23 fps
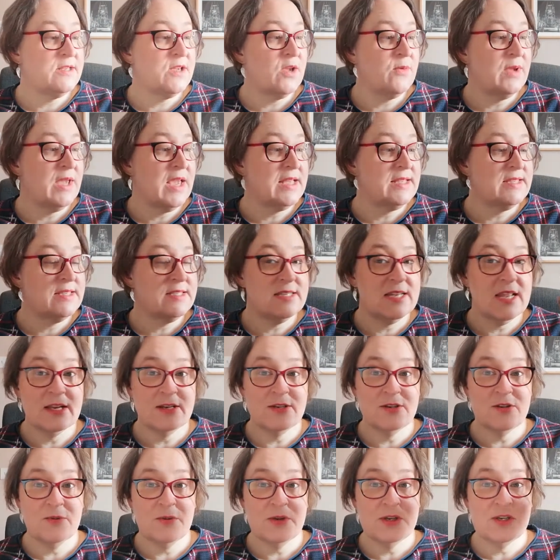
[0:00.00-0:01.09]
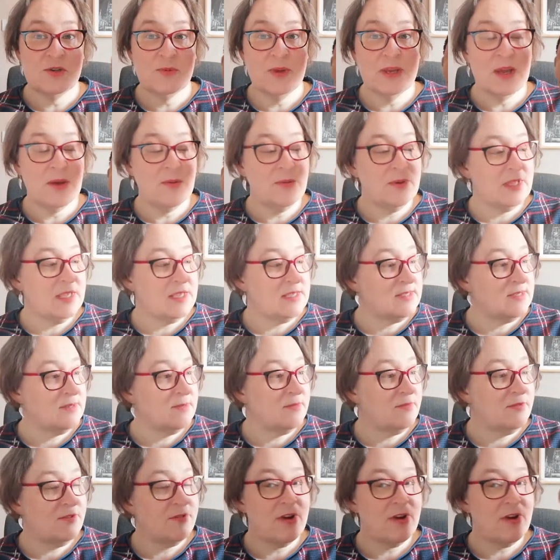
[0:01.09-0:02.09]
to go and get a snack, do we? Should we go and get some